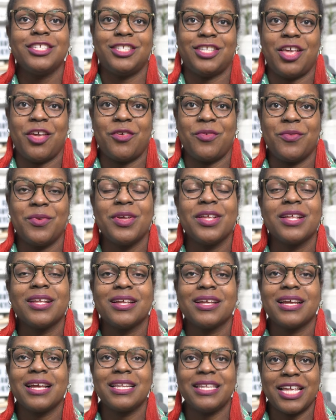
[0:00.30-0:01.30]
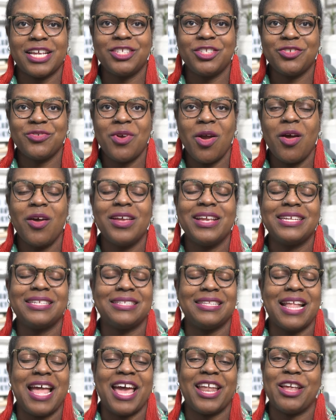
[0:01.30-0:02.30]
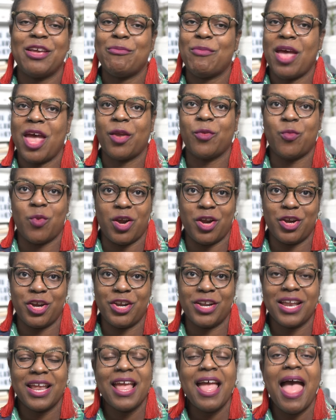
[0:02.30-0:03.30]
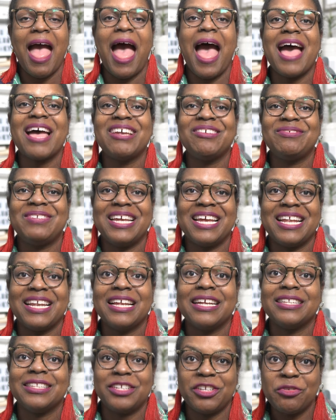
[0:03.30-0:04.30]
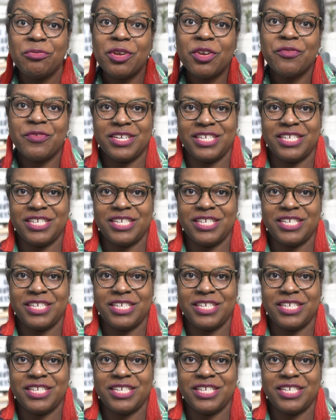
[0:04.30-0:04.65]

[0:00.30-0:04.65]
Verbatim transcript: So cholesterol is not a bad word. I've done a little bit of